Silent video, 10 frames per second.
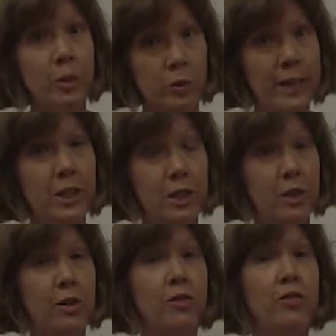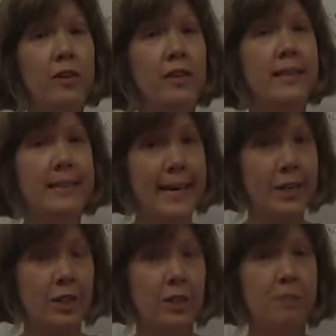ratio for the
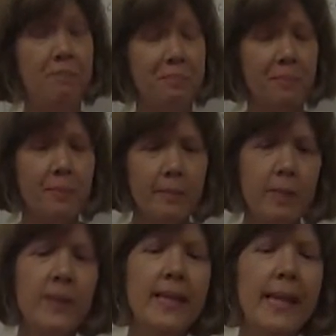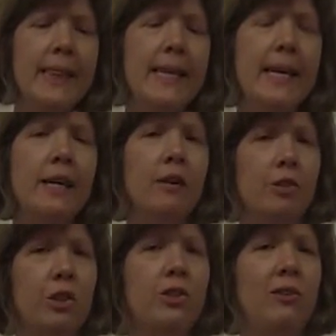detector, and then I'll
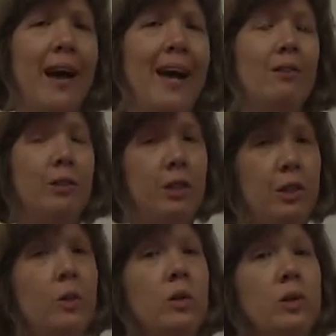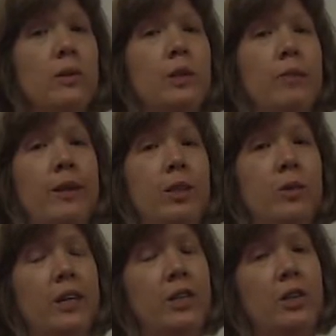show you how to use the response
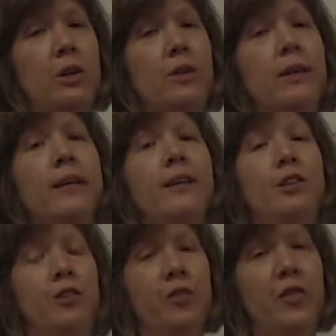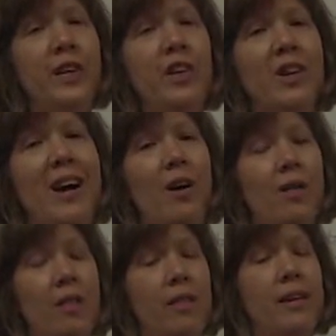ratio to figure
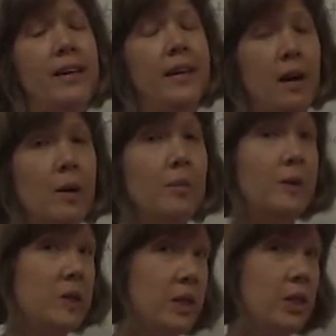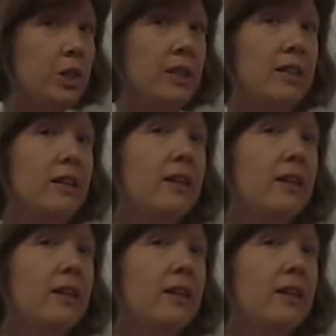out the composition